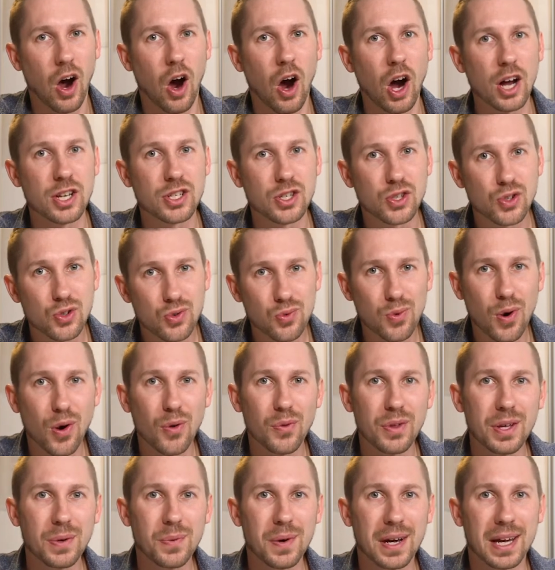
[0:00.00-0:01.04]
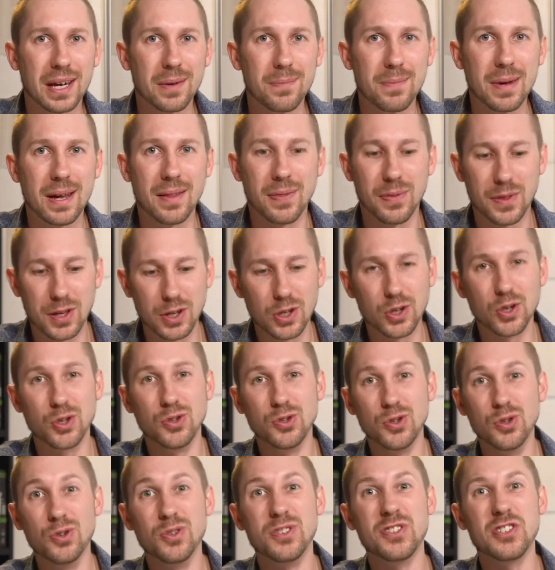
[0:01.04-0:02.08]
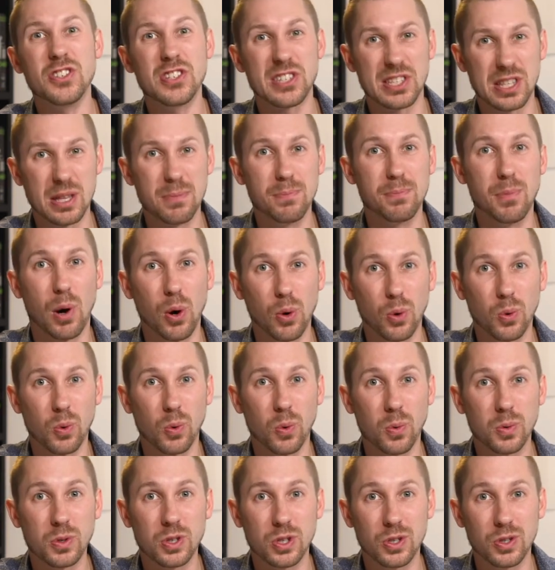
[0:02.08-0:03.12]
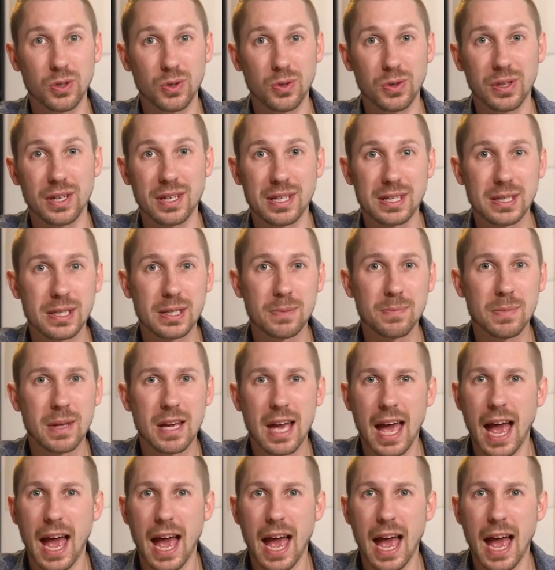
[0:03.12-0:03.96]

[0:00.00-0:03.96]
I strongly recommend that you use just the model to do this